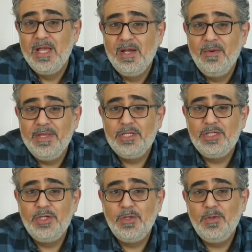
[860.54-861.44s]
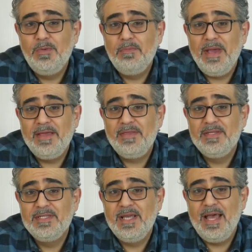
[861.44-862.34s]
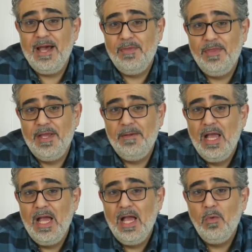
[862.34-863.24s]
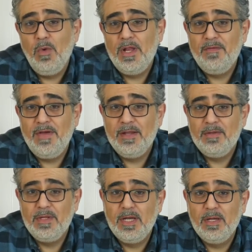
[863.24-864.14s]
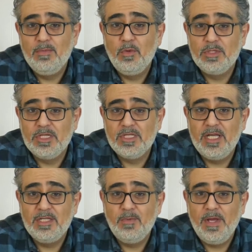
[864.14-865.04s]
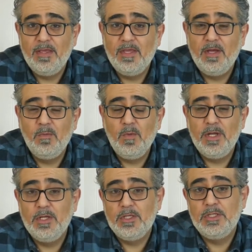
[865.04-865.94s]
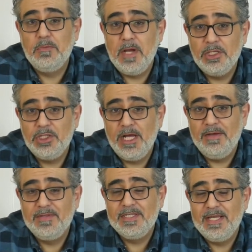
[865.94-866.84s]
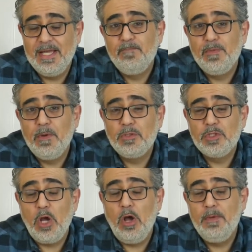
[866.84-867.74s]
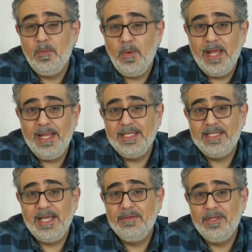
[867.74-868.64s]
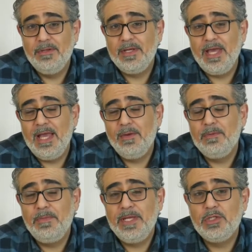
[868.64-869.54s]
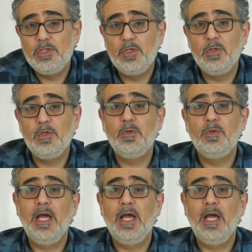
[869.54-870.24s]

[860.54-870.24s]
Well, there's 2 methods out there. One I've had more success with, and one not so much, I have to say. The most common way, at least here in the UK, would be to